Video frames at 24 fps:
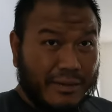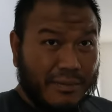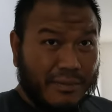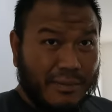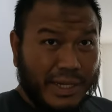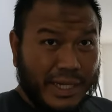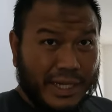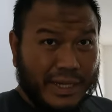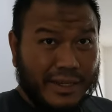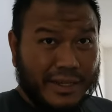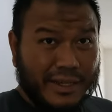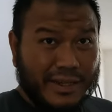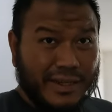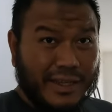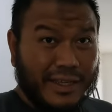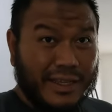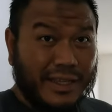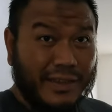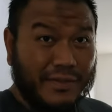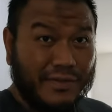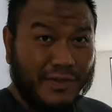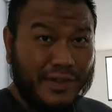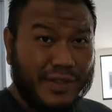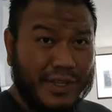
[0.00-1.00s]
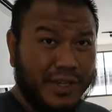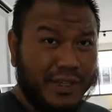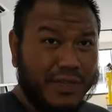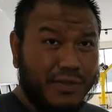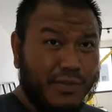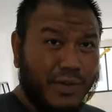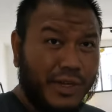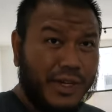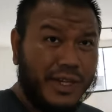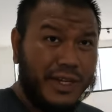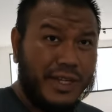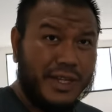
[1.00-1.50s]
But if it is
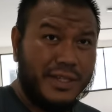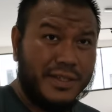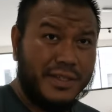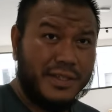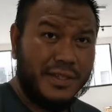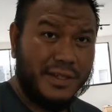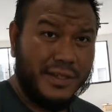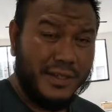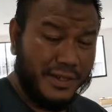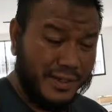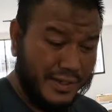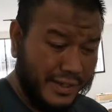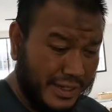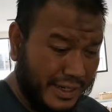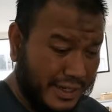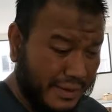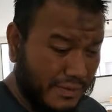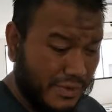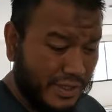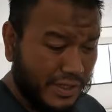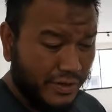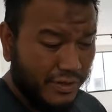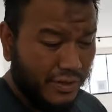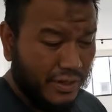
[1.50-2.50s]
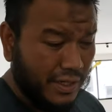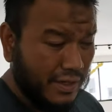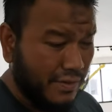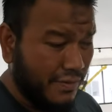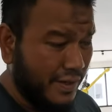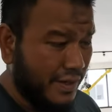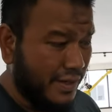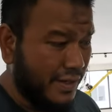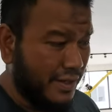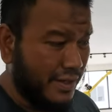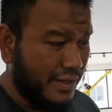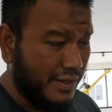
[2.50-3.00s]
what it is, then I'm just going to leave
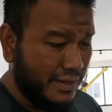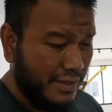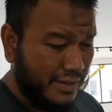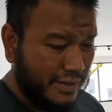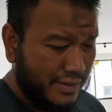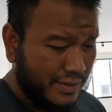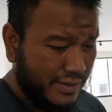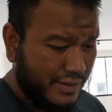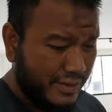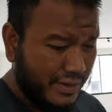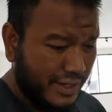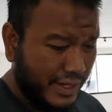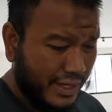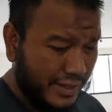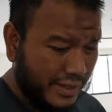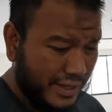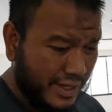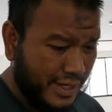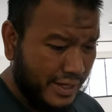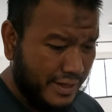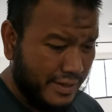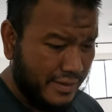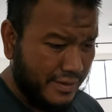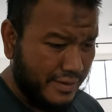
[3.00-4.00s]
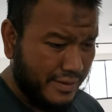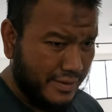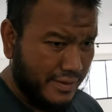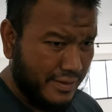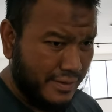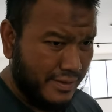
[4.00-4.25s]
it like that.